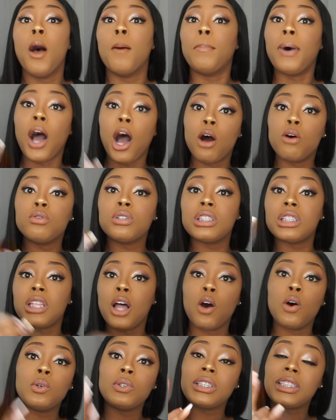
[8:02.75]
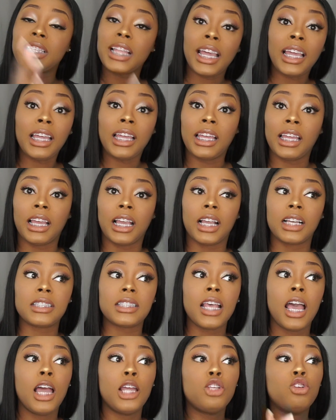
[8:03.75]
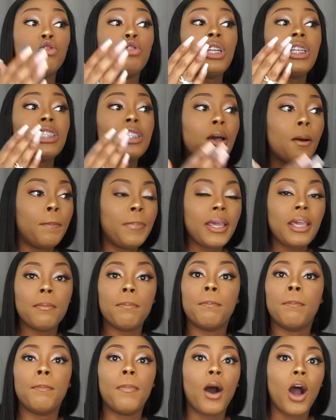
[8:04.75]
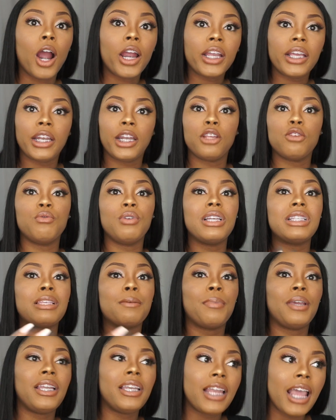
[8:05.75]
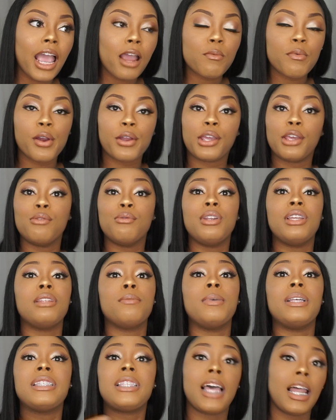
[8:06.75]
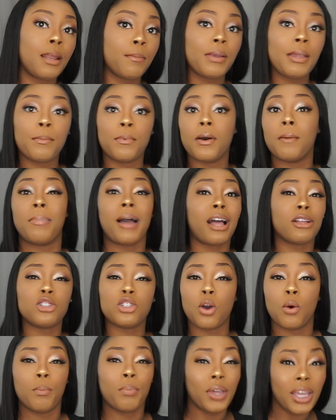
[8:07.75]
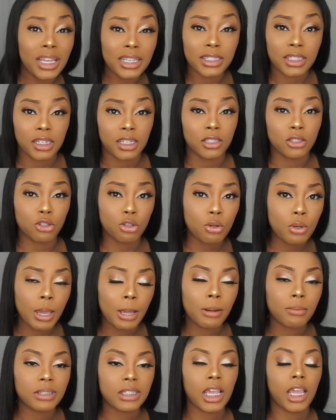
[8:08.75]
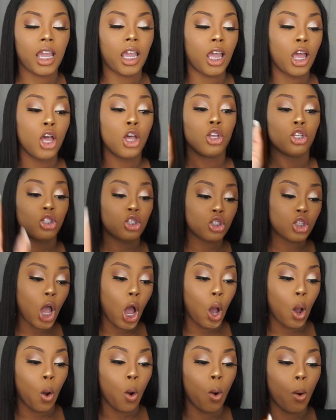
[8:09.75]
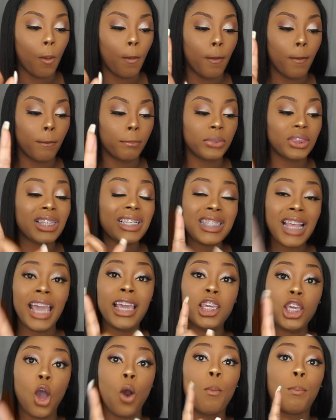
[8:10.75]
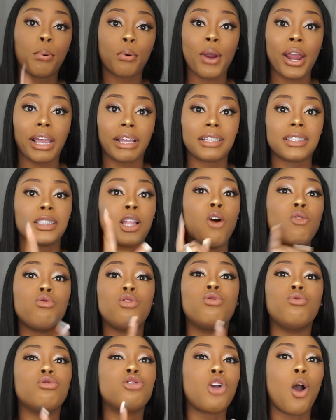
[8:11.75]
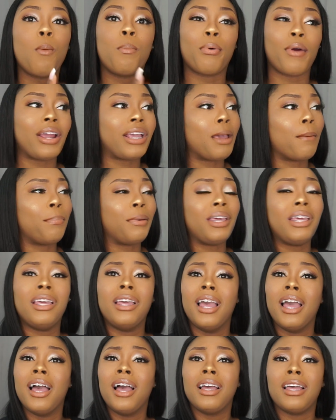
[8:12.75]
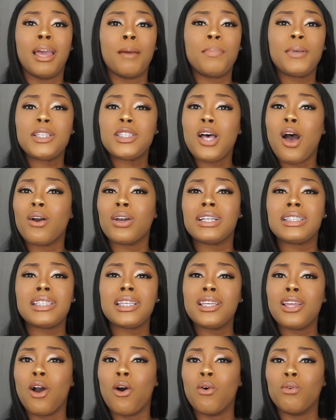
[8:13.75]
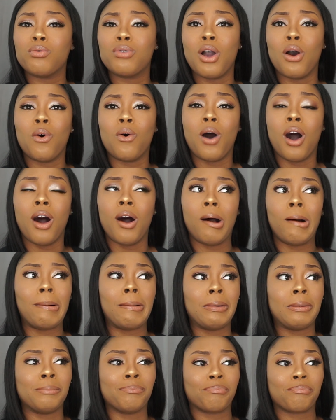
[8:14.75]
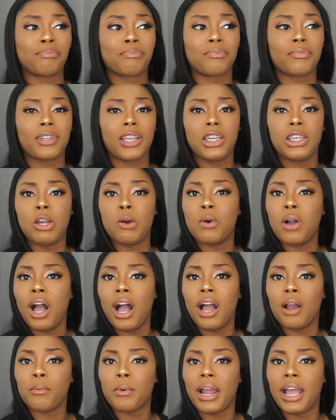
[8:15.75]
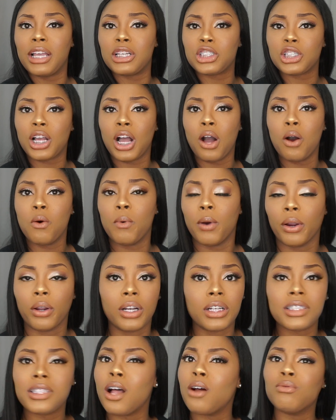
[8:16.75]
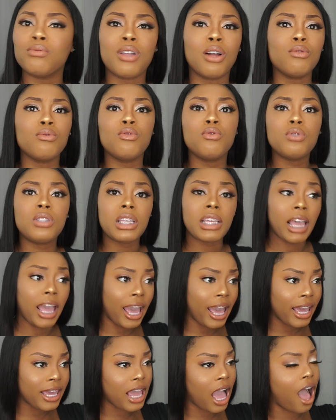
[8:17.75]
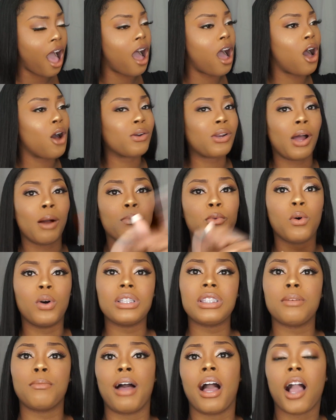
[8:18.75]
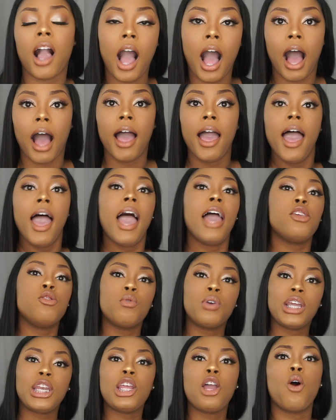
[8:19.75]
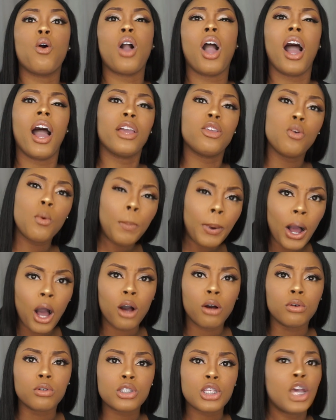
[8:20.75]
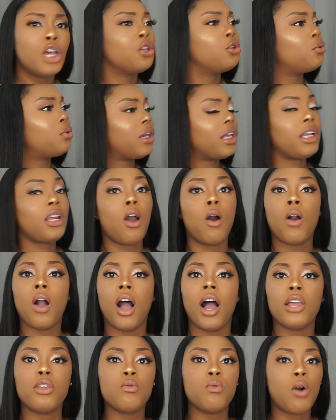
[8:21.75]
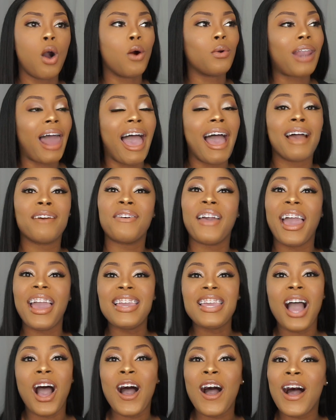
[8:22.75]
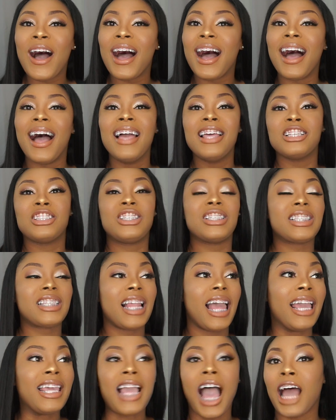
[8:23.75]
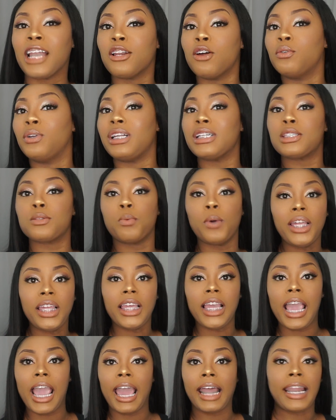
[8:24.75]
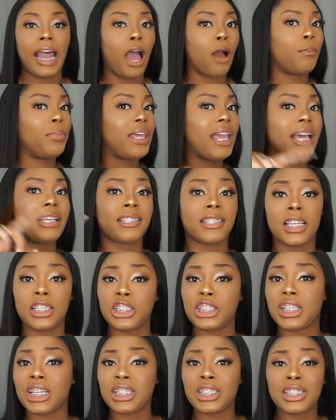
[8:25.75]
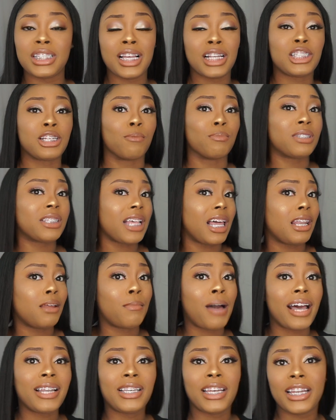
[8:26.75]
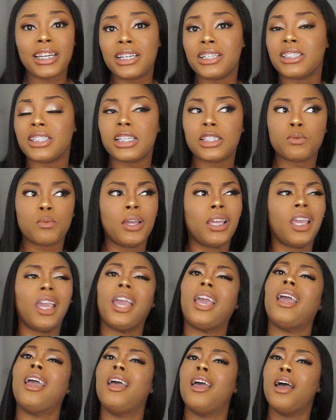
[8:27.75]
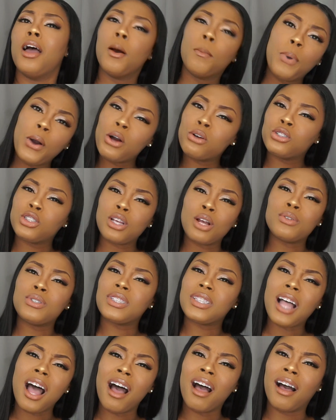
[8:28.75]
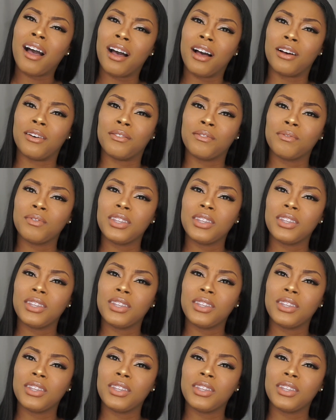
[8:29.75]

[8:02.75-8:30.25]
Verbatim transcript: Post those things. You need to be marketing. You need to be networking. You need to be telling people about your business. You get what I'm saying. So take your breaks. Don't use your break and be and be talking to your your um your comrades, your co-workers. Don't don't use it. Hey y'all, hold on, I'm going to my car. And you get in your car, you post. You get in your car, you go live. Hey y'all, just let y'all know this weekend I'll be at such and such and such. I'm selling my dinners this weekend. Post your stuff.